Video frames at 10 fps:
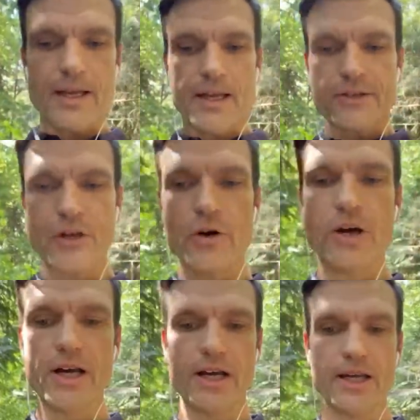So
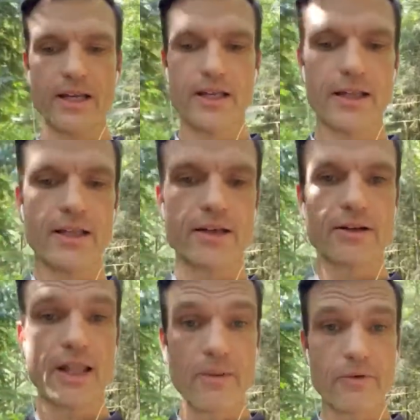
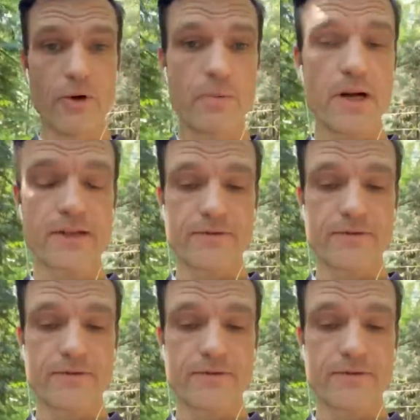collaborative robots